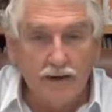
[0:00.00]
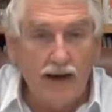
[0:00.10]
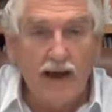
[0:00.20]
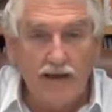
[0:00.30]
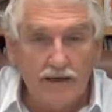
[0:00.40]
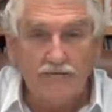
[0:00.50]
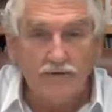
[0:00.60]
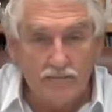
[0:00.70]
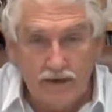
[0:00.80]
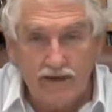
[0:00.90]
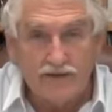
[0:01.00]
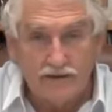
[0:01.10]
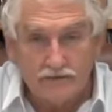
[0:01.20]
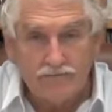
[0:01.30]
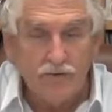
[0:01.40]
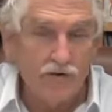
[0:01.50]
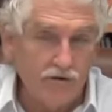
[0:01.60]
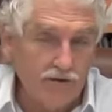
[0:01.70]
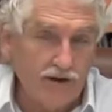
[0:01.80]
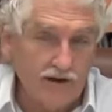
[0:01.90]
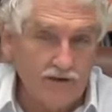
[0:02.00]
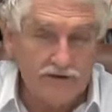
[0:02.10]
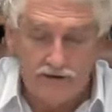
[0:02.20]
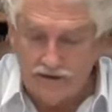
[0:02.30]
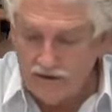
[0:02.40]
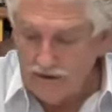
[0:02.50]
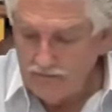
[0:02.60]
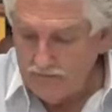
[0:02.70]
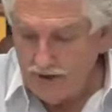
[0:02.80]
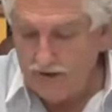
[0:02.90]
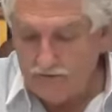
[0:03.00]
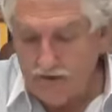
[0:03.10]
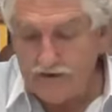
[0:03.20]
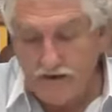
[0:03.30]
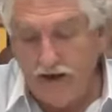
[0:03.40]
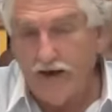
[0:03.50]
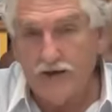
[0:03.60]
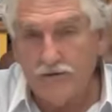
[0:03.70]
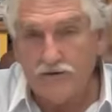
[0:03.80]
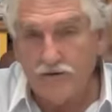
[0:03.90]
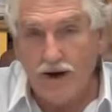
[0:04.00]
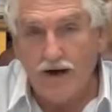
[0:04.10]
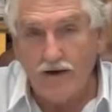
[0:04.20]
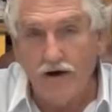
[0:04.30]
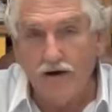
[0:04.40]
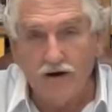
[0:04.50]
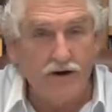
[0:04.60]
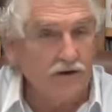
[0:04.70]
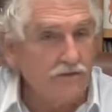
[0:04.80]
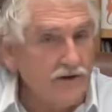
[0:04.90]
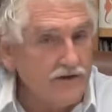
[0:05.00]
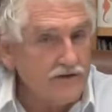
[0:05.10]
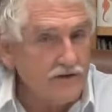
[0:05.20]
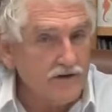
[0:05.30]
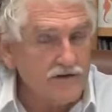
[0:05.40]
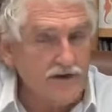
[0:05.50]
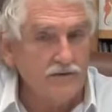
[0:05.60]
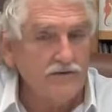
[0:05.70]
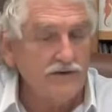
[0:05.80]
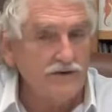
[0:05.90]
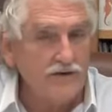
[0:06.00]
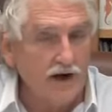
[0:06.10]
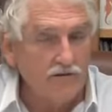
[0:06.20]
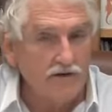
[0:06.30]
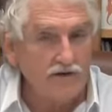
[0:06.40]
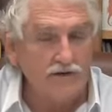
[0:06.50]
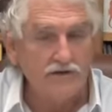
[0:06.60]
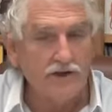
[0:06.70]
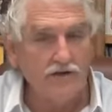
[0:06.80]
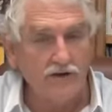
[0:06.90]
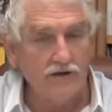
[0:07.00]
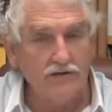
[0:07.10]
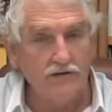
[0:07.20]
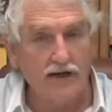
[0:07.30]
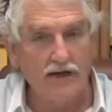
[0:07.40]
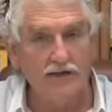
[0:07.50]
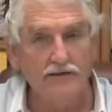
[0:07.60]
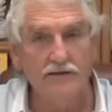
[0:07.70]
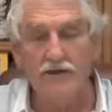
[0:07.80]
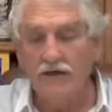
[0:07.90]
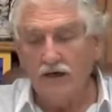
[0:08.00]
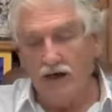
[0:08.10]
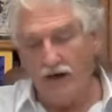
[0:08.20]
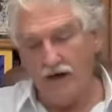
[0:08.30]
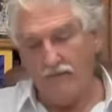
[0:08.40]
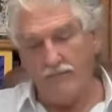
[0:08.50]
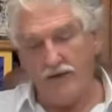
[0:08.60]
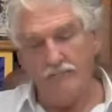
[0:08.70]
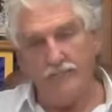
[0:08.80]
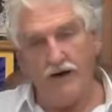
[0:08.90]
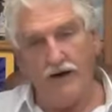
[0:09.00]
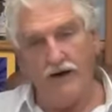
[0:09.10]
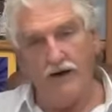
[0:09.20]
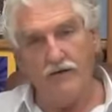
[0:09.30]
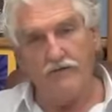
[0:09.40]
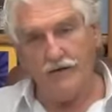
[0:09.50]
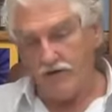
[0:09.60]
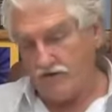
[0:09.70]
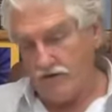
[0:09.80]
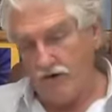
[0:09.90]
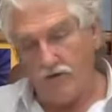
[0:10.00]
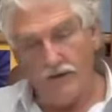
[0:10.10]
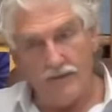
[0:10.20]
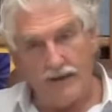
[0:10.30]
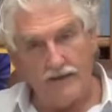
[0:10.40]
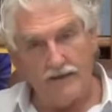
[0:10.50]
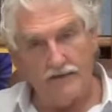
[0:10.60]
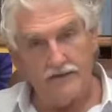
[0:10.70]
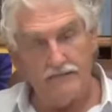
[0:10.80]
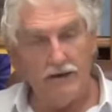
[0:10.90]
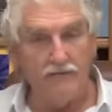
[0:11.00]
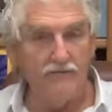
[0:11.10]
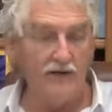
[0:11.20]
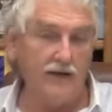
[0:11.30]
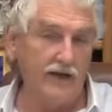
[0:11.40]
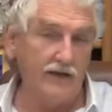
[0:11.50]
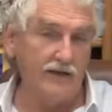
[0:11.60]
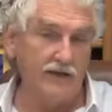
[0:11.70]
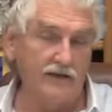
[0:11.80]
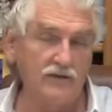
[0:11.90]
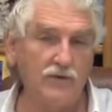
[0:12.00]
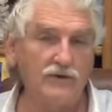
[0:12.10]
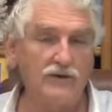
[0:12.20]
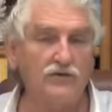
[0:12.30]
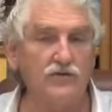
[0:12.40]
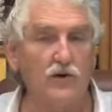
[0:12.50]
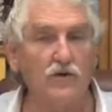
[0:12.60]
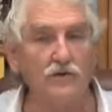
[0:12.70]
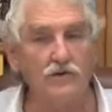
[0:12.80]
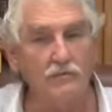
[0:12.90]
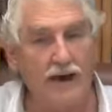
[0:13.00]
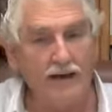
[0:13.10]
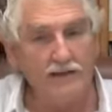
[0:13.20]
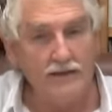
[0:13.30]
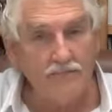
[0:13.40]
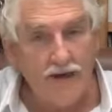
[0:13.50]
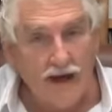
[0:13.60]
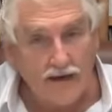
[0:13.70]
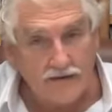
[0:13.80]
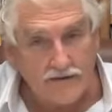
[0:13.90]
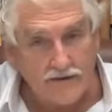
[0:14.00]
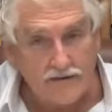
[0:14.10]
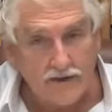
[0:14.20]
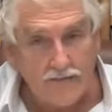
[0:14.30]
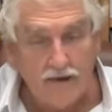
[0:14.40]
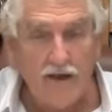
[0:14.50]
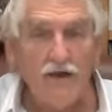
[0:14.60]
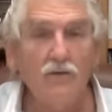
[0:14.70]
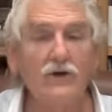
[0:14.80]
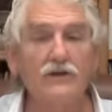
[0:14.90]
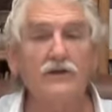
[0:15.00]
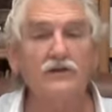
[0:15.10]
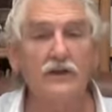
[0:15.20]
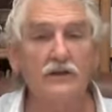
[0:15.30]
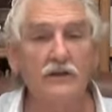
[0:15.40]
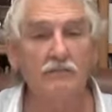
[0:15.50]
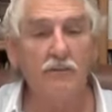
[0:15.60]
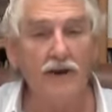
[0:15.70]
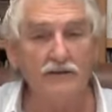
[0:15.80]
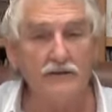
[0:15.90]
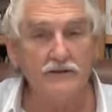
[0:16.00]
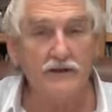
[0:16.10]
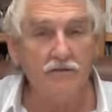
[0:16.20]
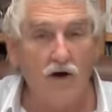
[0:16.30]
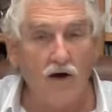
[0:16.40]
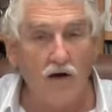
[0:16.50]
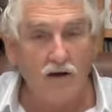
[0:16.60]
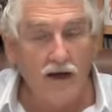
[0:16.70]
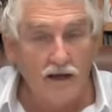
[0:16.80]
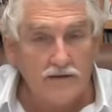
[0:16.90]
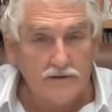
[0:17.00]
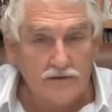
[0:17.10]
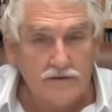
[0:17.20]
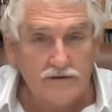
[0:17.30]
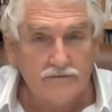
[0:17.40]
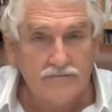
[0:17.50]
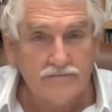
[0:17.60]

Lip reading: bad information, poor things. But this lady was right on. In her research, she was discovering that the adrenal glands are a big part of the controlling mechanism of the kidneys, which control the body's lymphatic system, which is in the presence of all cancers.